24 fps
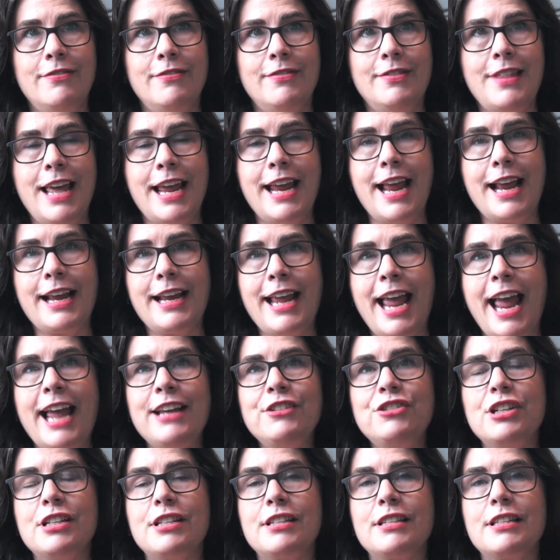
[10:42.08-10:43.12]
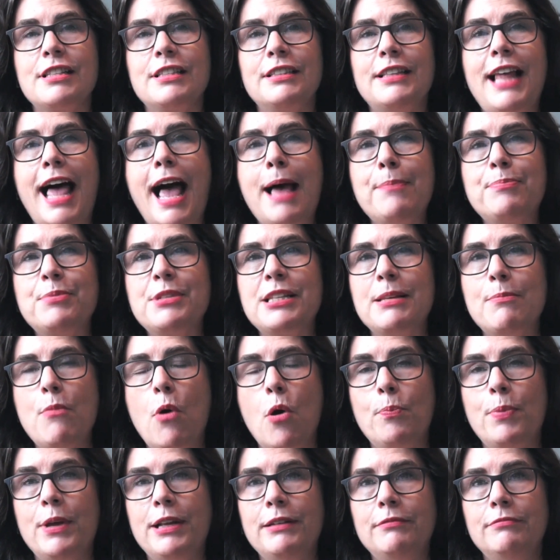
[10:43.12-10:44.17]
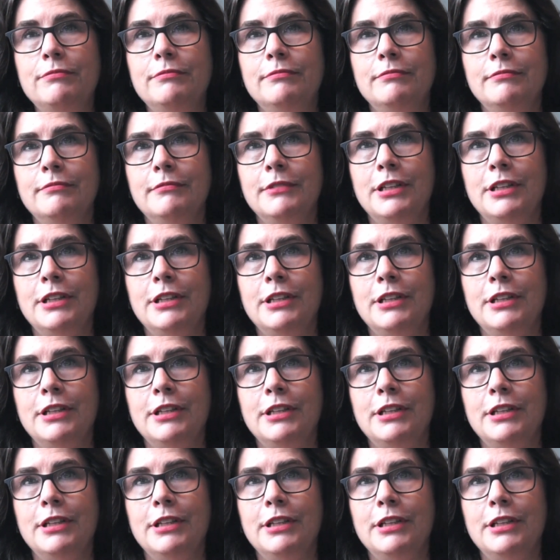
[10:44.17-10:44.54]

they can't just slap some open